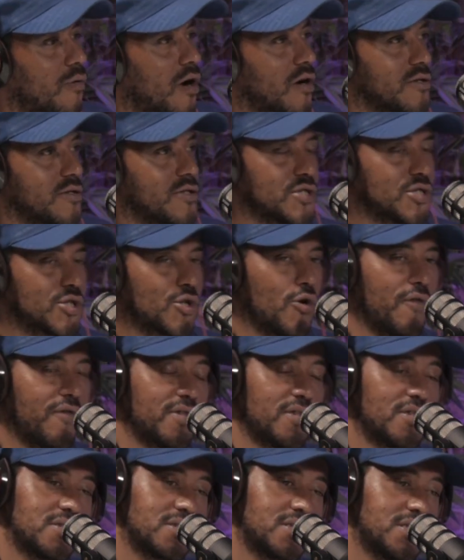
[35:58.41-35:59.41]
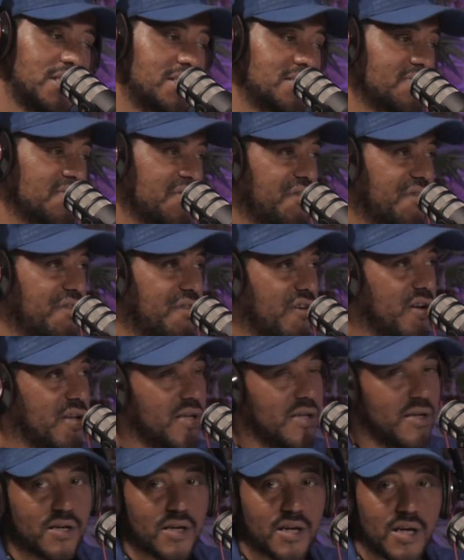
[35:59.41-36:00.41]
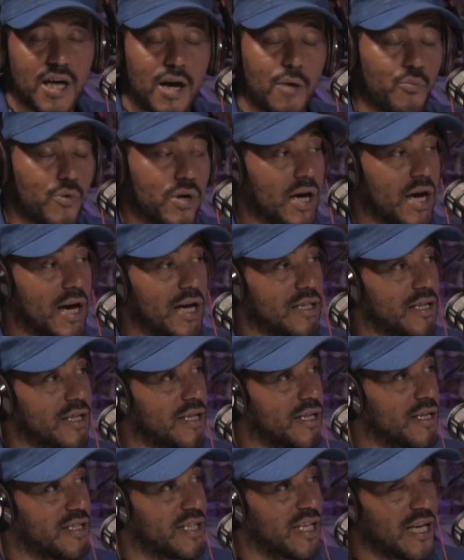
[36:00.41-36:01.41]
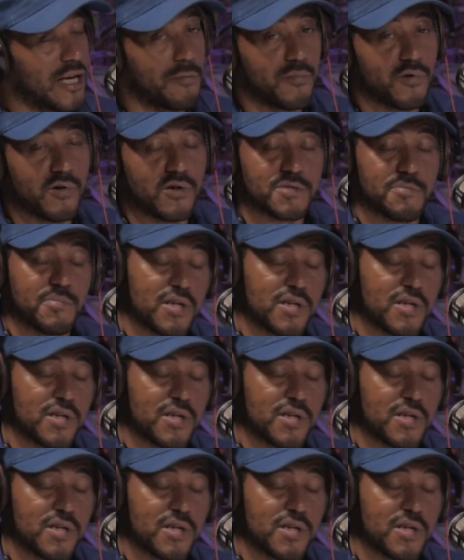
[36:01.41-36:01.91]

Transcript: on Discovering Season 3. And we are here now, but it's been